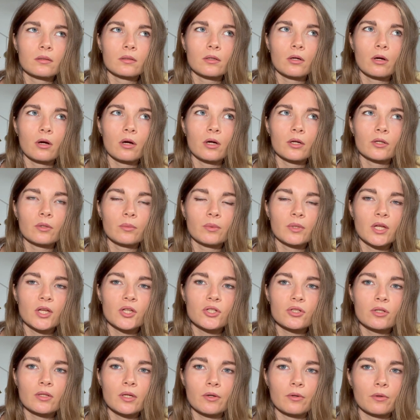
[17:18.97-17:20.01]
card,
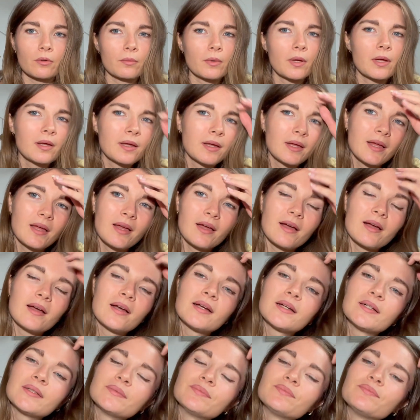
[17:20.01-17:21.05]
domination, I
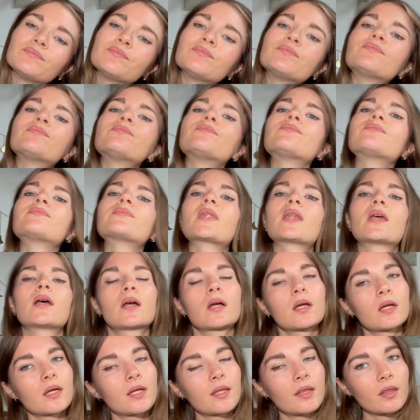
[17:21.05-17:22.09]
don't know,
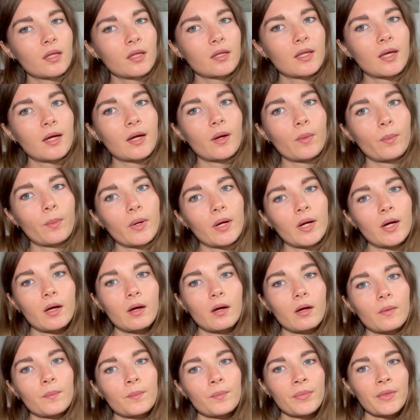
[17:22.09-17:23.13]
in the deck, but
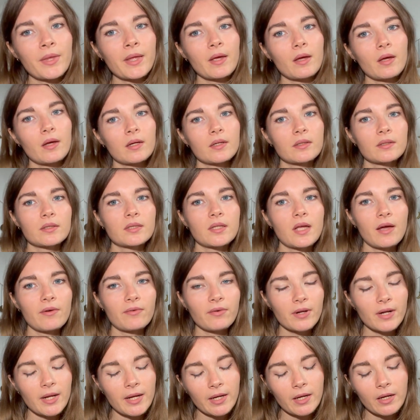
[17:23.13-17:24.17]
I
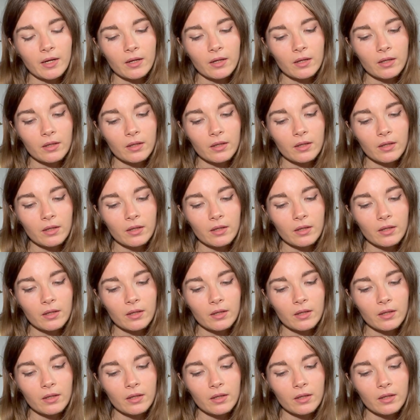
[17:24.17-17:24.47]
feel like